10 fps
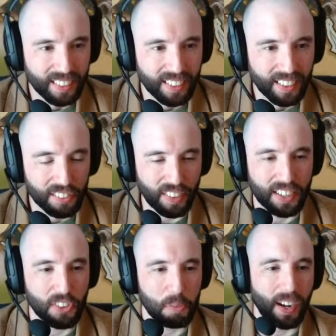
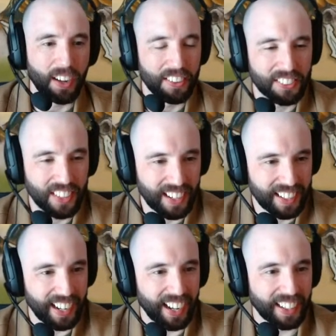Find Your Smile, you said
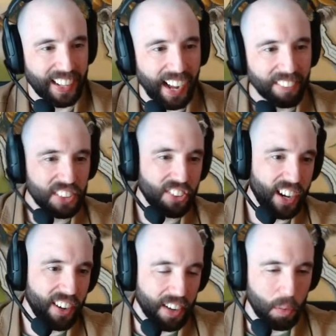a goblin
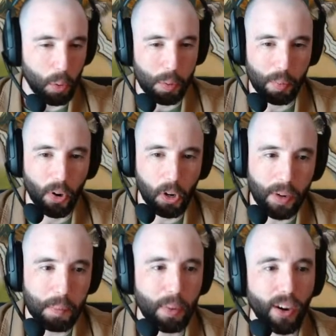trainer and a whooper
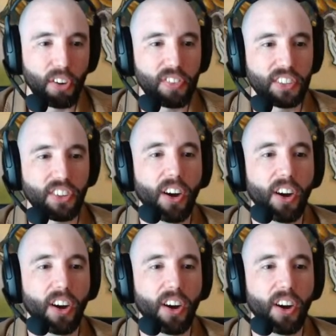Pokemon. Perfect.